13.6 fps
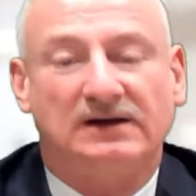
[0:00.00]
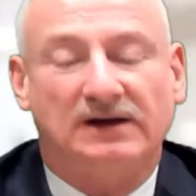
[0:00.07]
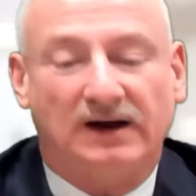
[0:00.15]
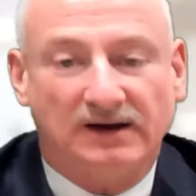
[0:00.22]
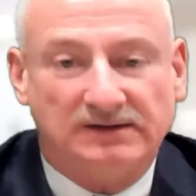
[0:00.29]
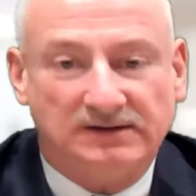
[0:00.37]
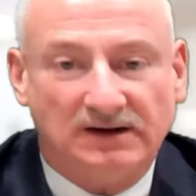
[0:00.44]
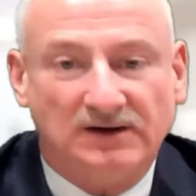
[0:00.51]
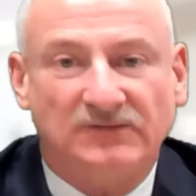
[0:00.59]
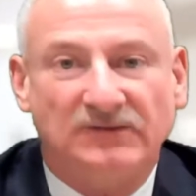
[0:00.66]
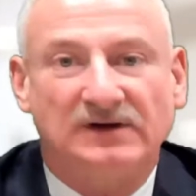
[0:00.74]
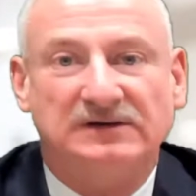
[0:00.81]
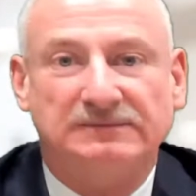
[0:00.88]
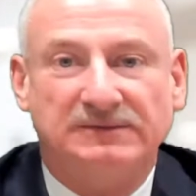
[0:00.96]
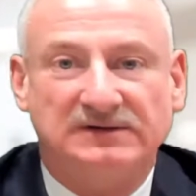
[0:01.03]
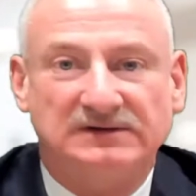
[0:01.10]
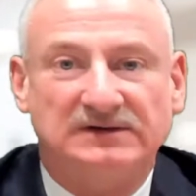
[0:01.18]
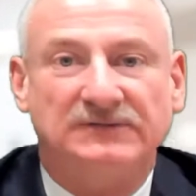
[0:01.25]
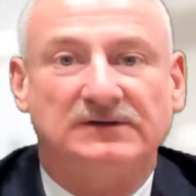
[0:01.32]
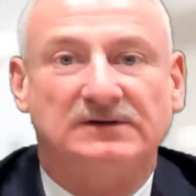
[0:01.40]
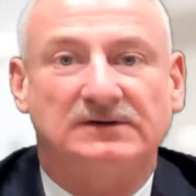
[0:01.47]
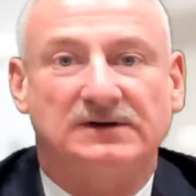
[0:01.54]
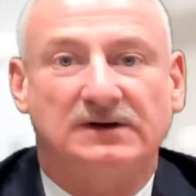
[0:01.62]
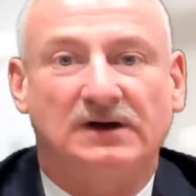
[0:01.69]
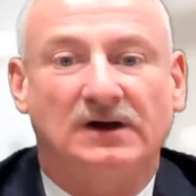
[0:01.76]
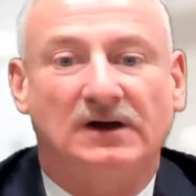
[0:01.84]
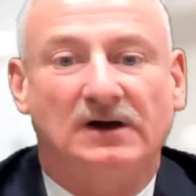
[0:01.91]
Identify specifically